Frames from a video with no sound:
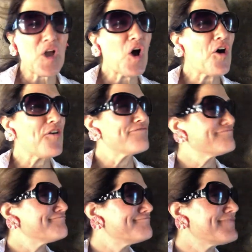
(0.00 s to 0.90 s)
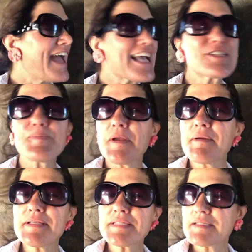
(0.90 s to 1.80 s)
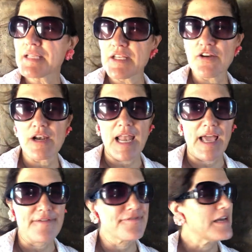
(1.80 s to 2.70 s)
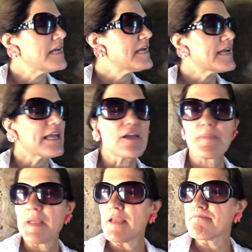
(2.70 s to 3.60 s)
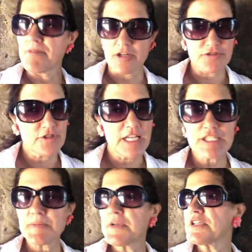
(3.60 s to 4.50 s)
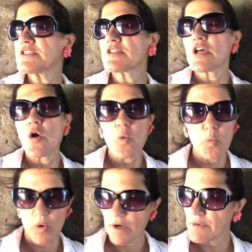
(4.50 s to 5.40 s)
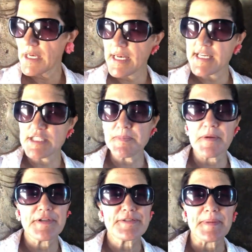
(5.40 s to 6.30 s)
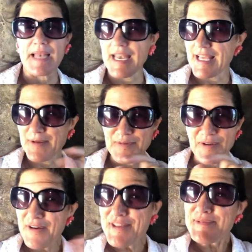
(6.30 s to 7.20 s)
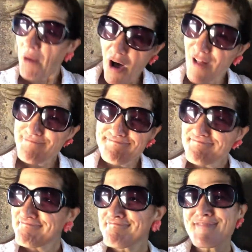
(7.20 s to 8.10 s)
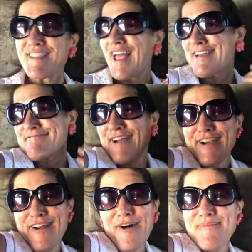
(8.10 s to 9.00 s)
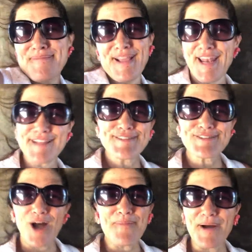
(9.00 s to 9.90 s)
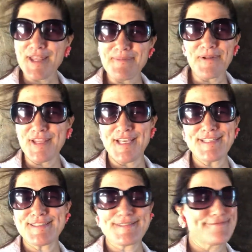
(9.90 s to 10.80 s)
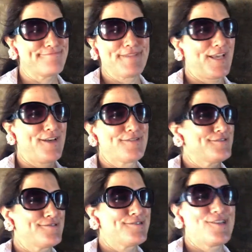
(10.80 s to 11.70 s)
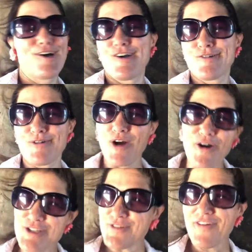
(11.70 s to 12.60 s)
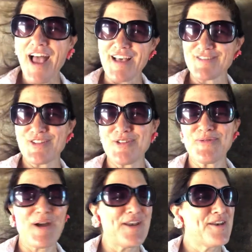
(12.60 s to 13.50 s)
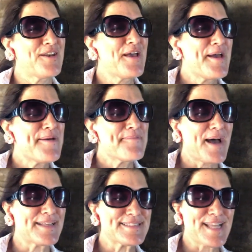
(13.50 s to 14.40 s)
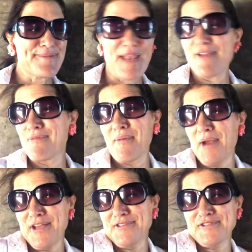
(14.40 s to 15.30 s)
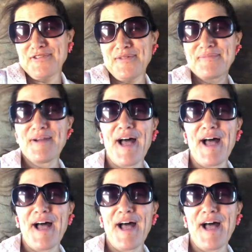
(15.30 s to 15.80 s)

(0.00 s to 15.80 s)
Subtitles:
of experiences in your life. It could be personal experience, work-related experience, but it can be very small, like, I don't know, getting stopped by the police because, you were going too fast, or you went past. I remember I used to